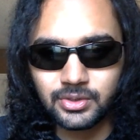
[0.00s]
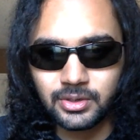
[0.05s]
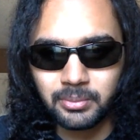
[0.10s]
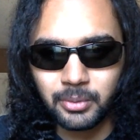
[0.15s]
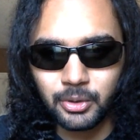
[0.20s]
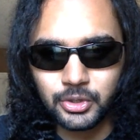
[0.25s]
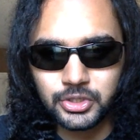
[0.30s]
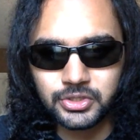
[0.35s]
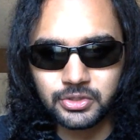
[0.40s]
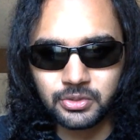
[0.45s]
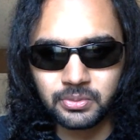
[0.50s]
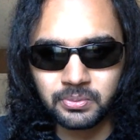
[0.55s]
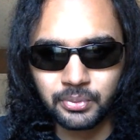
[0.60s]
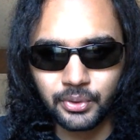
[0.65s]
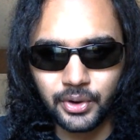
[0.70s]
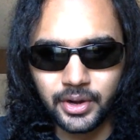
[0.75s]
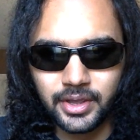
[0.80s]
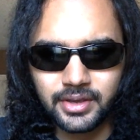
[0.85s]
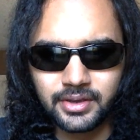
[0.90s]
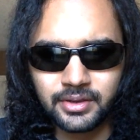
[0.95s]
an emotional
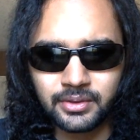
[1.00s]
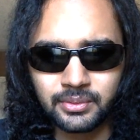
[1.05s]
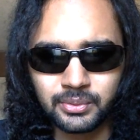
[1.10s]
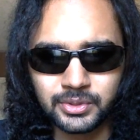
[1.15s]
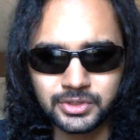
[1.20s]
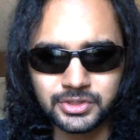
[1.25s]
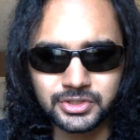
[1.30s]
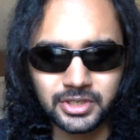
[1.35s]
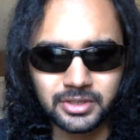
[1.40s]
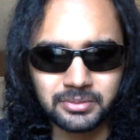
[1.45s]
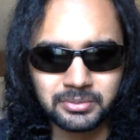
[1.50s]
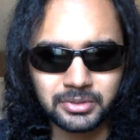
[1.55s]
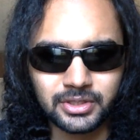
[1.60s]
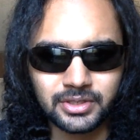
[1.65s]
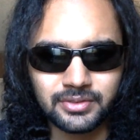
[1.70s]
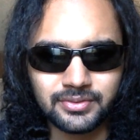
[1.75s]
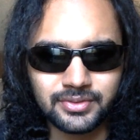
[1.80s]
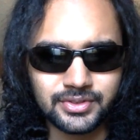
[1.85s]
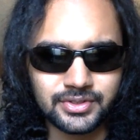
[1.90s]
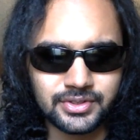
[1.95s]
break, which I
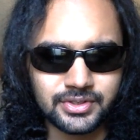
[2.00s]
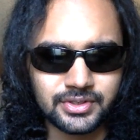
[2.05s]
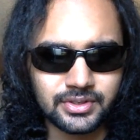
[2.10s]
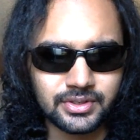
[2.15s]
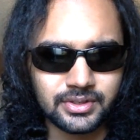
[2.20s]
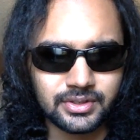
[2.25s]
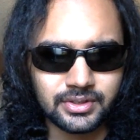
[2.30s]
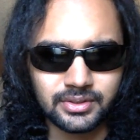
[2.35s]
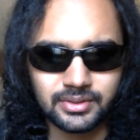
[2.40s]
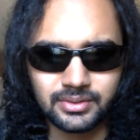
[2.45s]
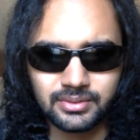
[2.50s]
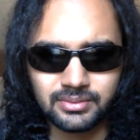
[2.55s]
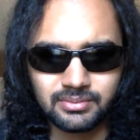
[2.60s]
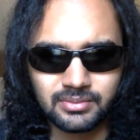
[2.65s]
believe is the